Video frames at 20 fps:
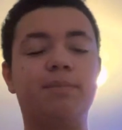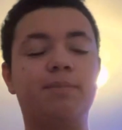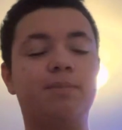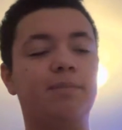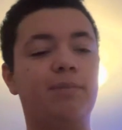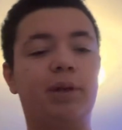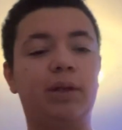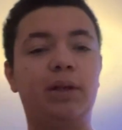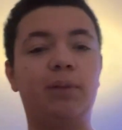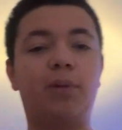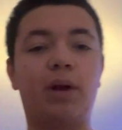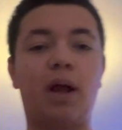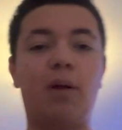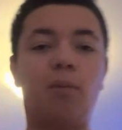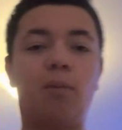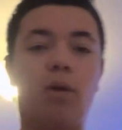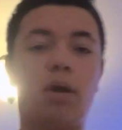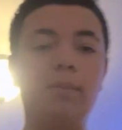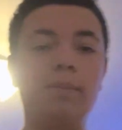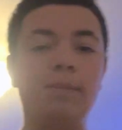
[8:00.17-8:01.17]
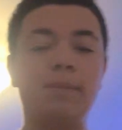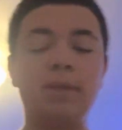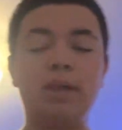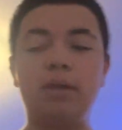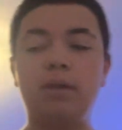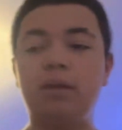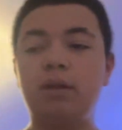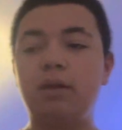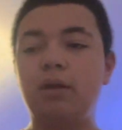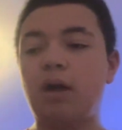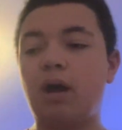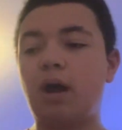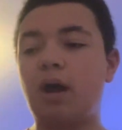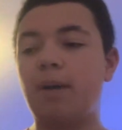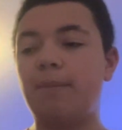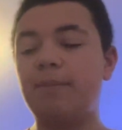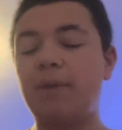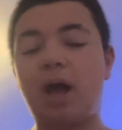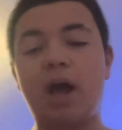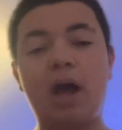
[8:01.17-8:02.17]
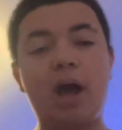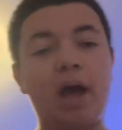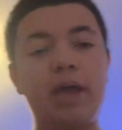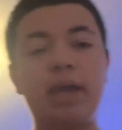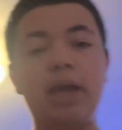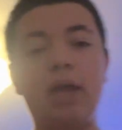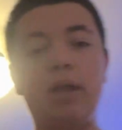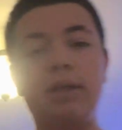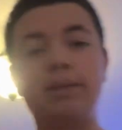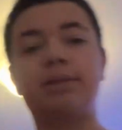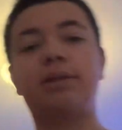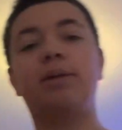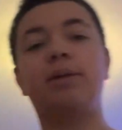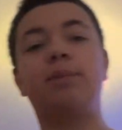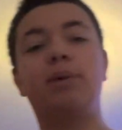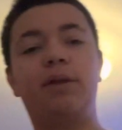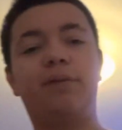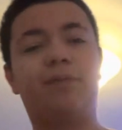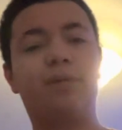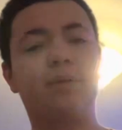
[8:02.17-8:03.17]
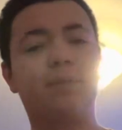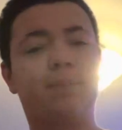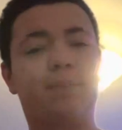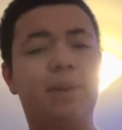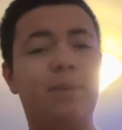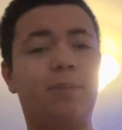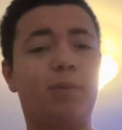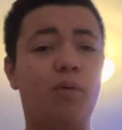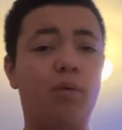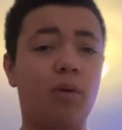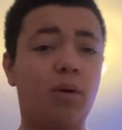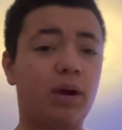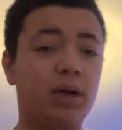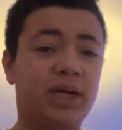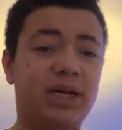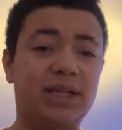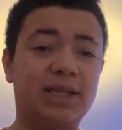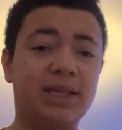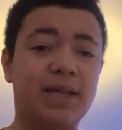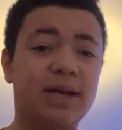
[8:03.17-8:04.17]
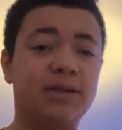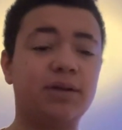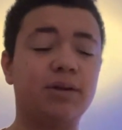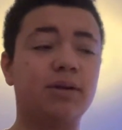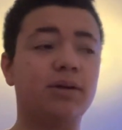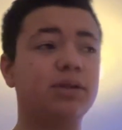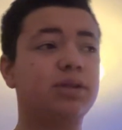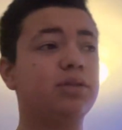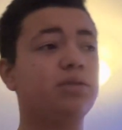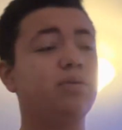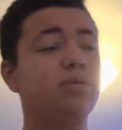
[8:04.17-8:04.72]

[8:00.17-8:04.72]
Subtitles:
really what I want. High end is only really for people who are collectors,